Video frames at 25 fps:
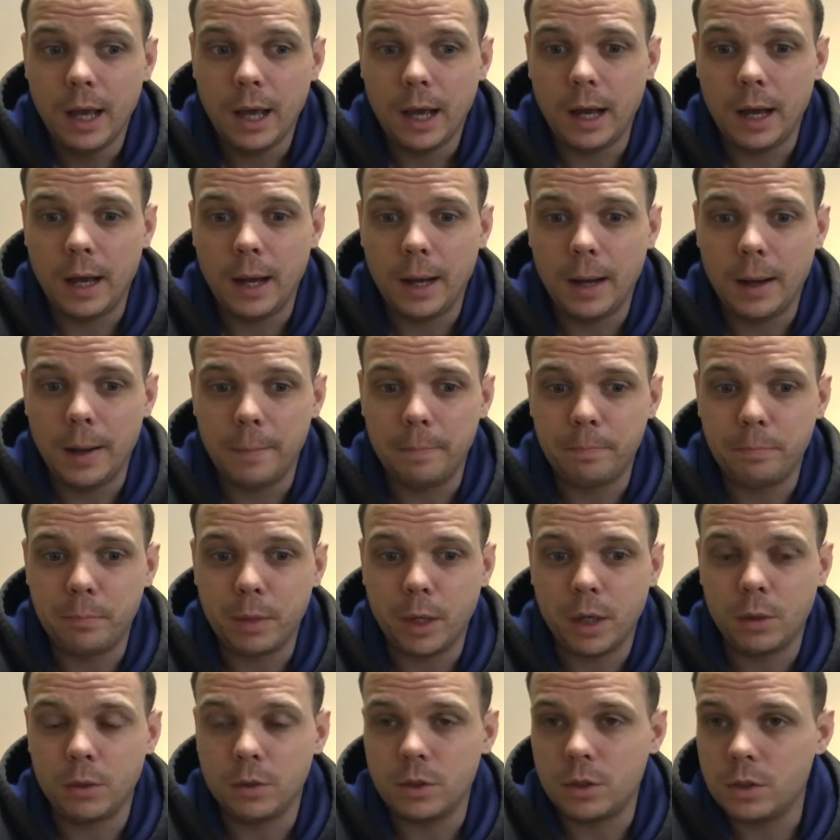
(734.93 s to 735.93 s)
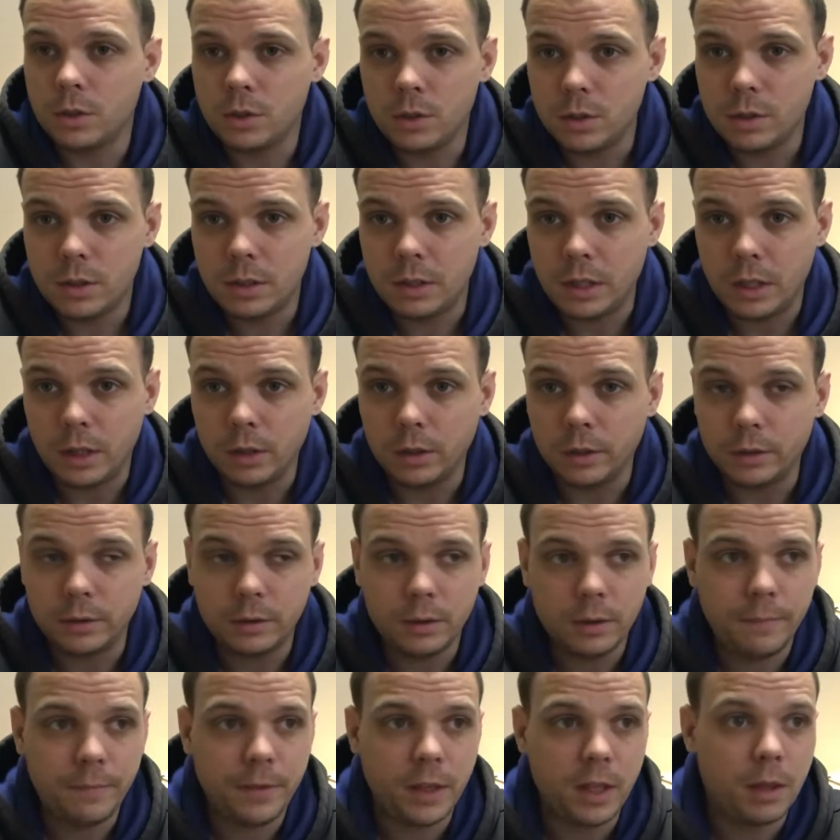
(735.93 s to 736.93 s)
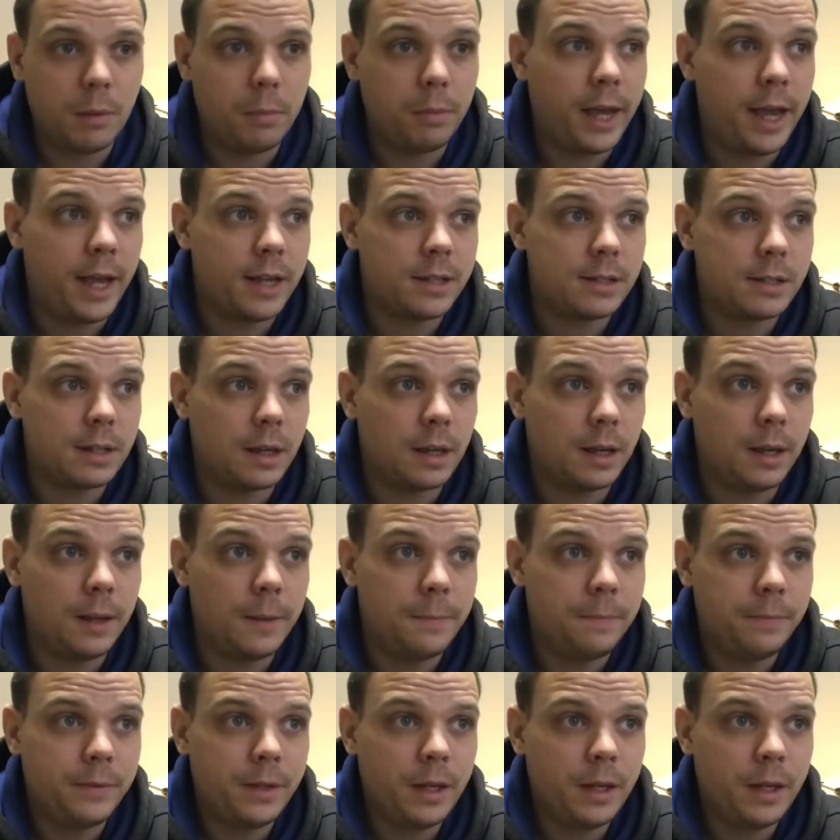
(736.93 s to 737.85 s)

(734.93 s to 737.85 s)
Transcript: but it was sealed in the plastic.